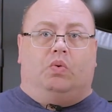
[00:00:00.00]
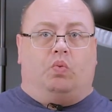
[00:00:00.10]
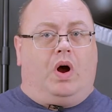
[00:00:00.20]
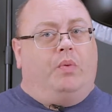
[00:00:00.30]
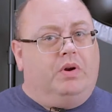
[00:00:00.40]

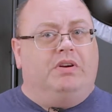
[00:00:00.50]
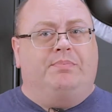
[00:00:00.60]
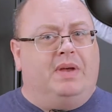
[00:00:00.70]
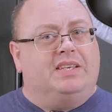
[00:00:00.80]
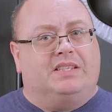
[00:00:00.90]
what really
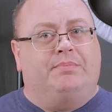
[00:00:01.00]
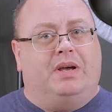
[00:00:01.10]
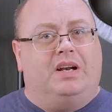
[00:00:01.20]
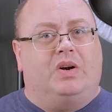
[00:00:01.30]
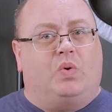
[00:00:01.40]
makes the
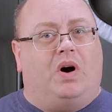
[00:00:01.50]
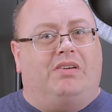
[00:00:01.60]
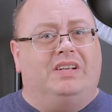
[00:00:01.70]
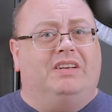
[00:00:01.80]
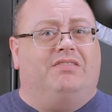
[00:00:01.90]
better
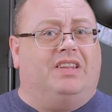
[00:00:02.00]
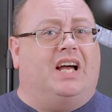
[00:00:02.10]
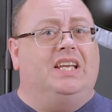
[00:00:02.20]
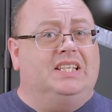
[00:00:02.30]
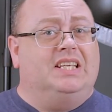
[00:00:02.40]
quality of
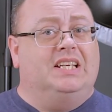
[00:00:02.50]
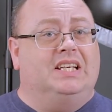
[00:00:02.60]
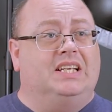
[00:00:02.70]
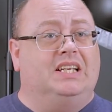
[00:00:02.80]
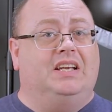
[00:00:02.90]
light
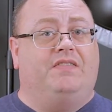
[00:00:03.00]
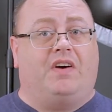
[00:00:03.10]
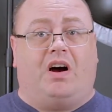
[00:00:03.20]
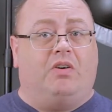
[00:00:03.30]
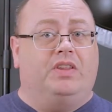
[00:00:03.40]
if
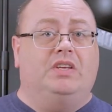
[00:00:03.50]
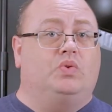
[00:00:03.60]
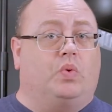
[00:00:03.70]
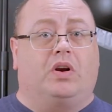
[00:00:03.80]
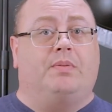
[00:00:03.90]
all
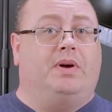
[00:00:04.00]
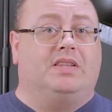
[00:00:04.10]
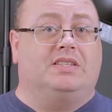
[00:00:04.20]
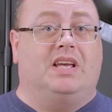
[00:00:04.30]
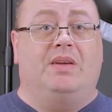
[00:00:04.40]
these work about
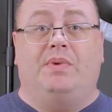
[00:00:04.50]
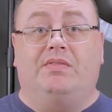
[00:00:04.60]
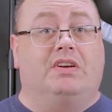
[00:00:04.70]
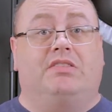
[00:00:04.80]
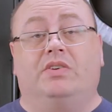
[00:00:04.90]
the same,
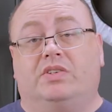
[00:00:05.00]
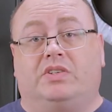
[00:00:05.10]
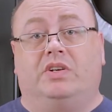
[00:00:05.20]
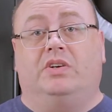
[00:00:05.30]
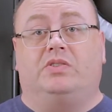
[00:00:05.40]
even including
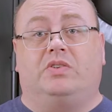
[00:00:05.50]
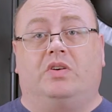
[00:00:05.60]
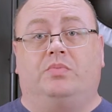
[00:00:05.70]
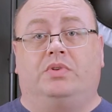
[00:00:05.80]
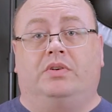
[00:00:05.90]
studio
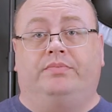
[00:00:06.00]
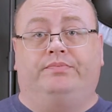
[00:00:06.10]
strobes?